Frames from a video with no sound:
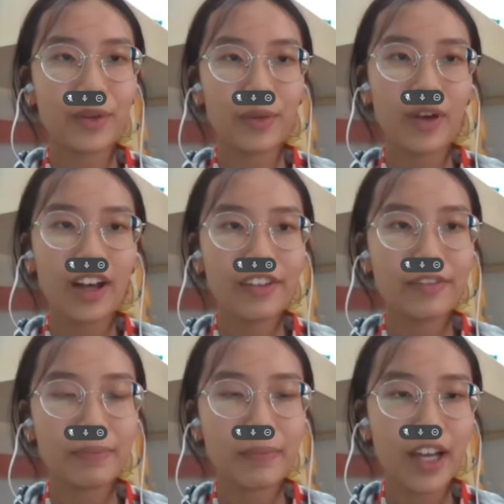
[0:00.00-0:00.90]
Well,
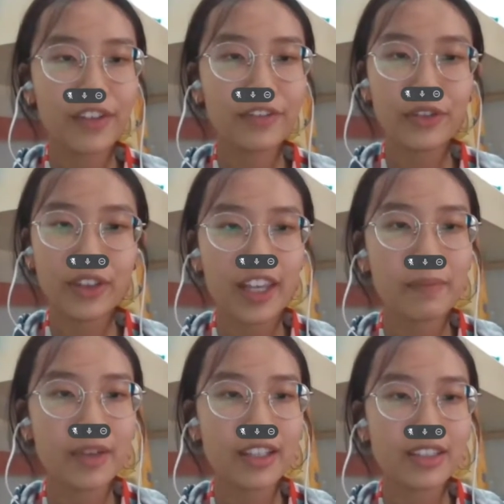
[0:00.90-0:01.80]
my full name
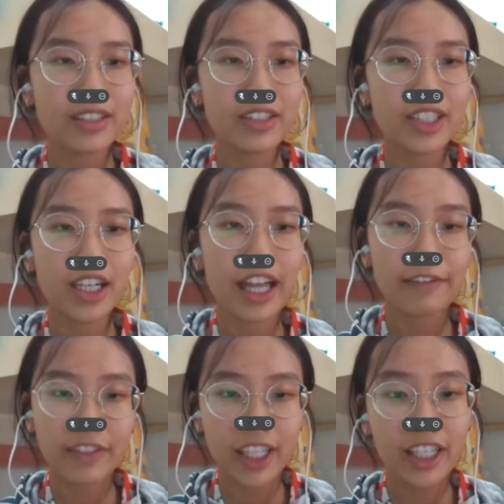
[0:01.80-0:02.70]
is
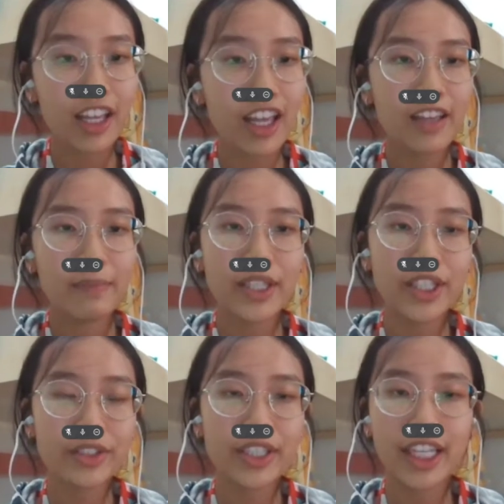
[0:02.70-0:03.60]
Tran but
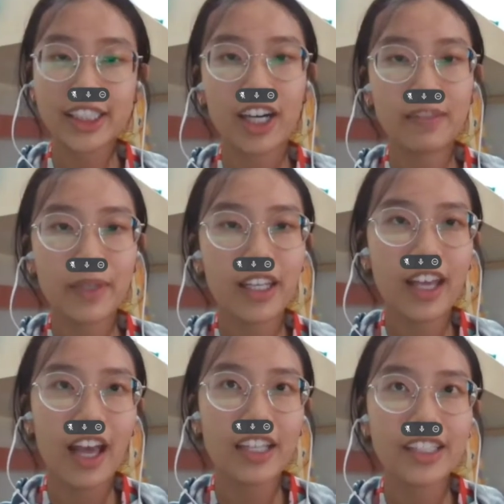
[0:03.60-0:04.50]
you can call
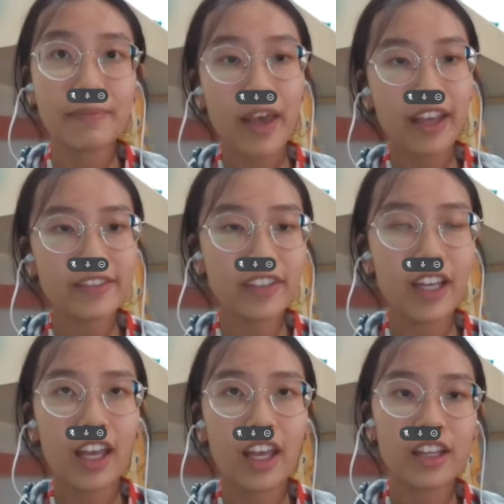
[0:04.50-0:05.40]
me Annabeth.
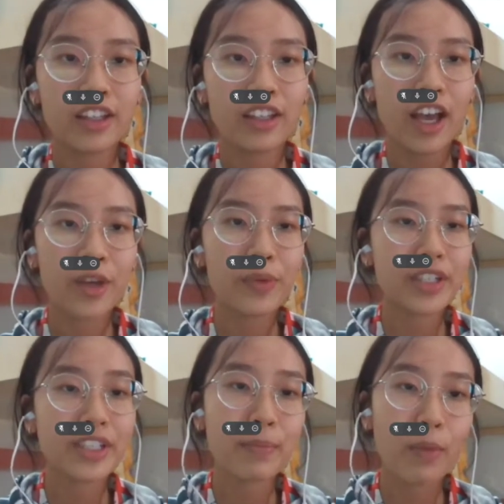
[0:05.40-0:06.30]
And I
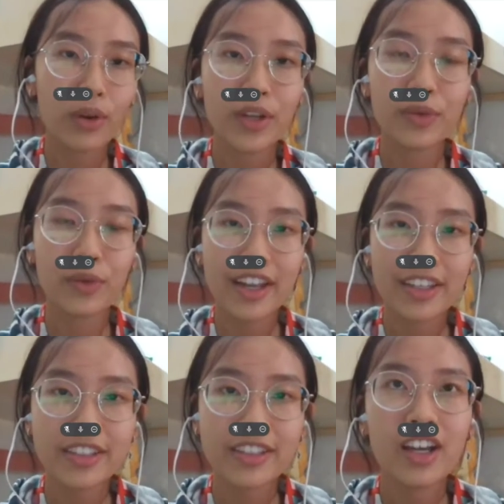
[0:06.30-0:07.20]
was born and
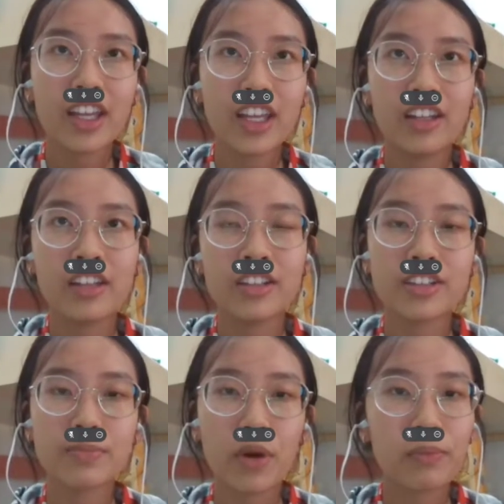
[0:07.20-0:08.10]
raised in a
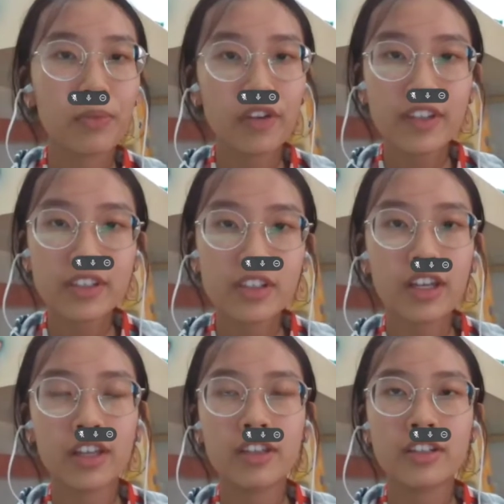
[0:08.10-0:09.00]
small province
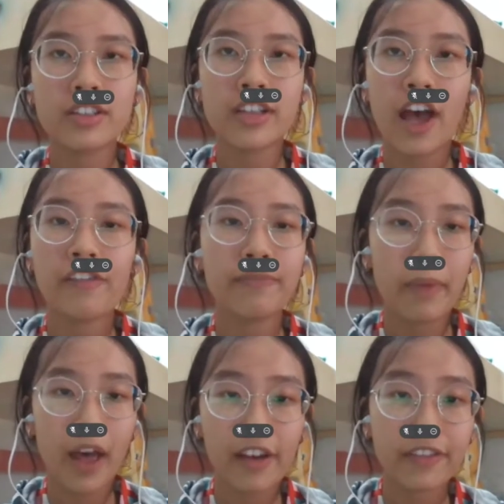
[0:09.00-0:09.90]
in the south
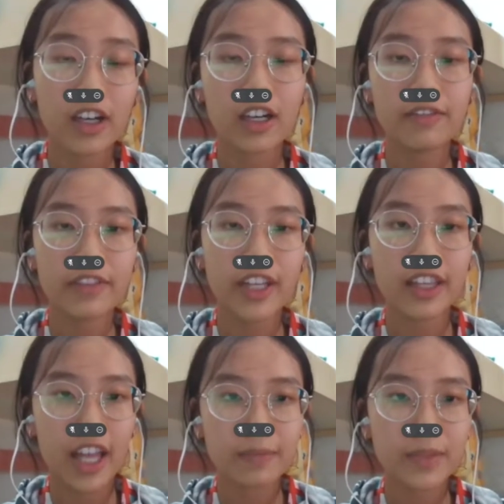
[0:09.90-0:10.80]
part of
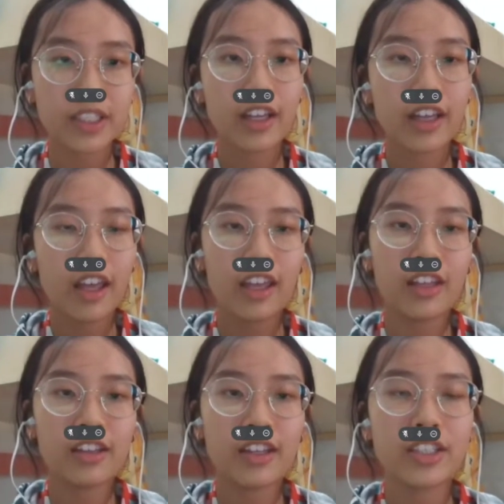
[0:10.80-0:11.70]
Vietnam.
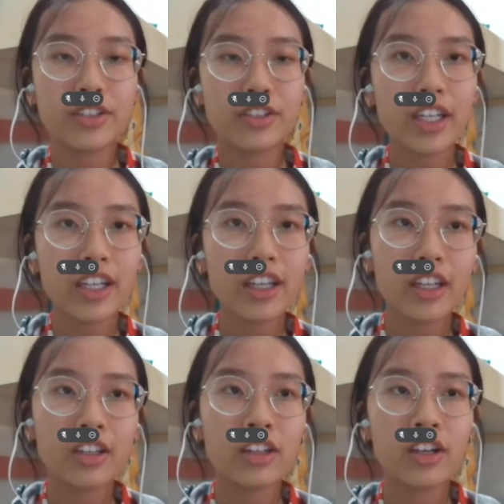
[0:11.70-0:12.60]
And I studied
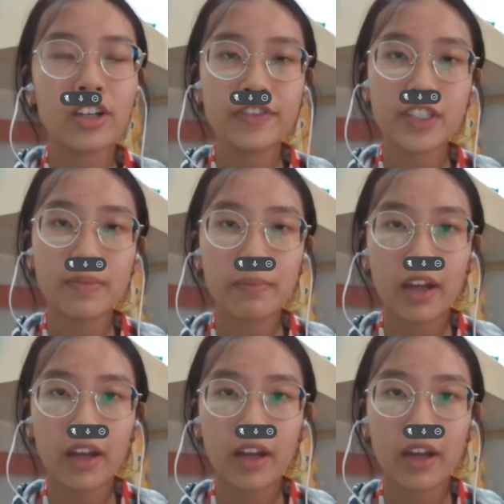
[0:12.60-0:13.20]
in a gifted